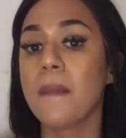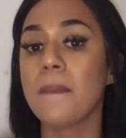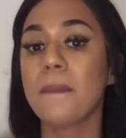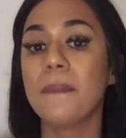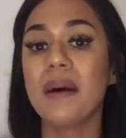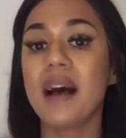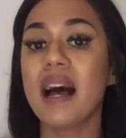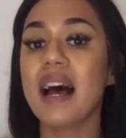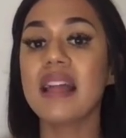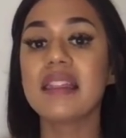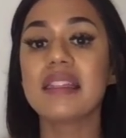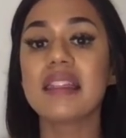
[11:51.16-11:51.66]

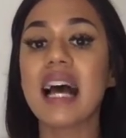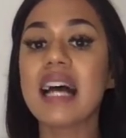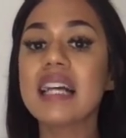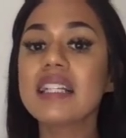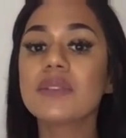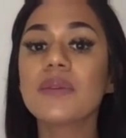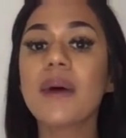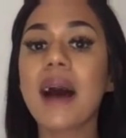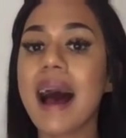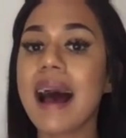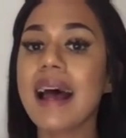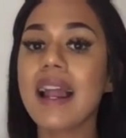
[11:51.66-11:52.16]
But
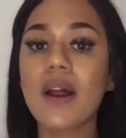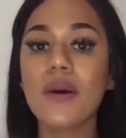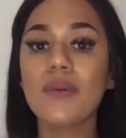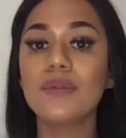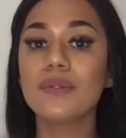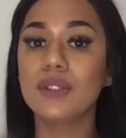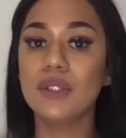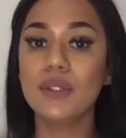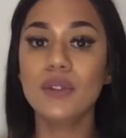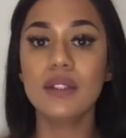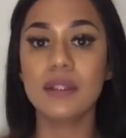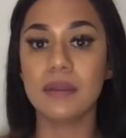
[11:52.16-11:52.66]
that's why I
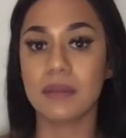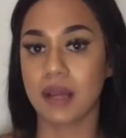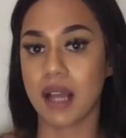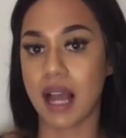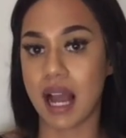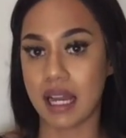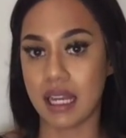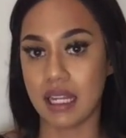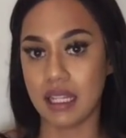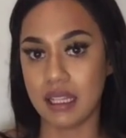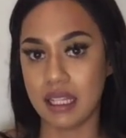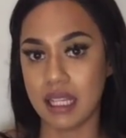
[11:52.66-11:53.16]
don't do them
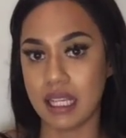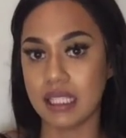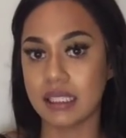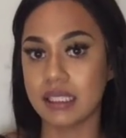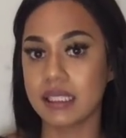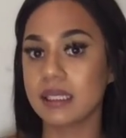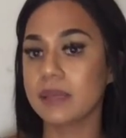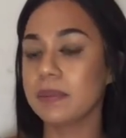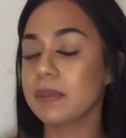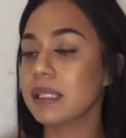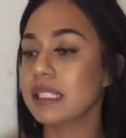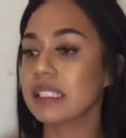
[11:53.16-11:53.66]
kind of
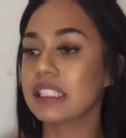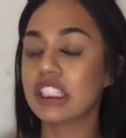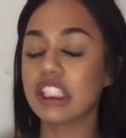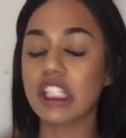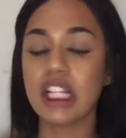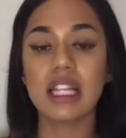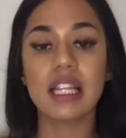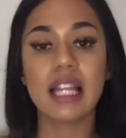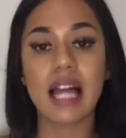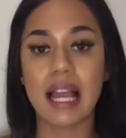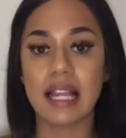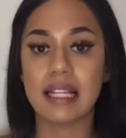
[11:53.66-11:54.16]
things. It's because
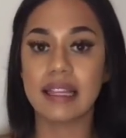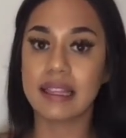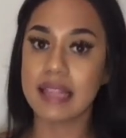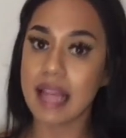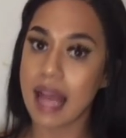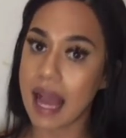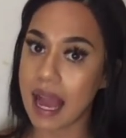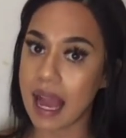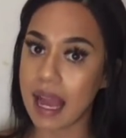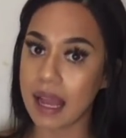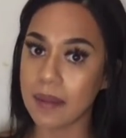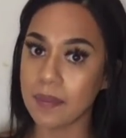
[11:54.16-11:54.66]
shit like
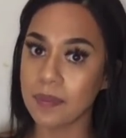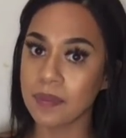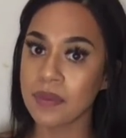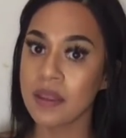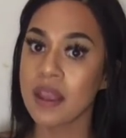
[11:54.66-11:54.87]
that.